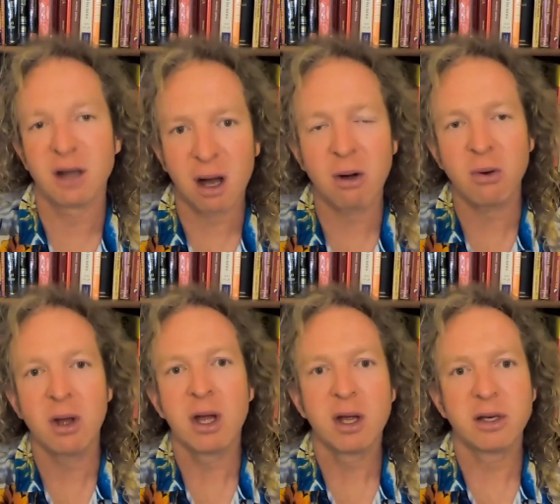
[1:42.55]
No,
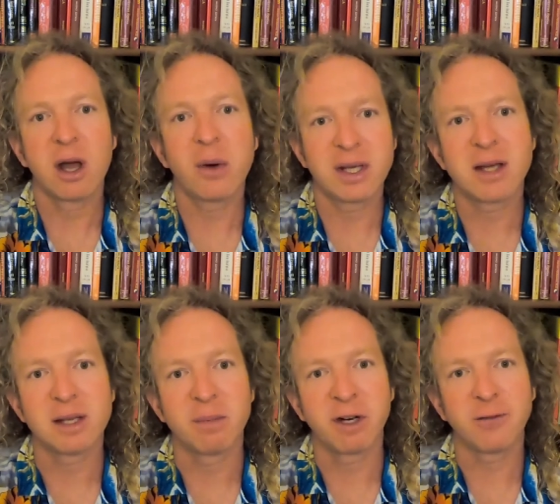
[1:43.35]
no, it
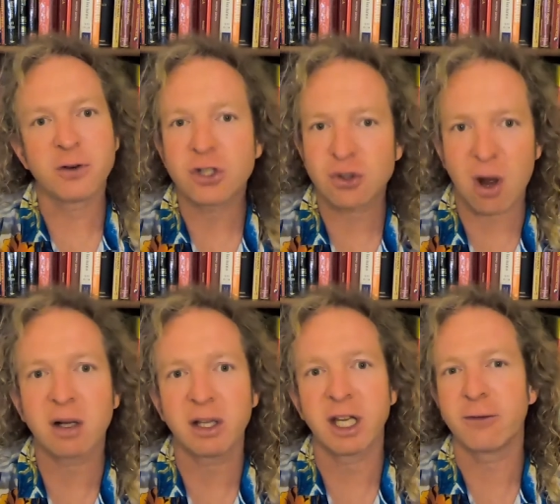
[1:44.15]
doesn't. But if you're struggling,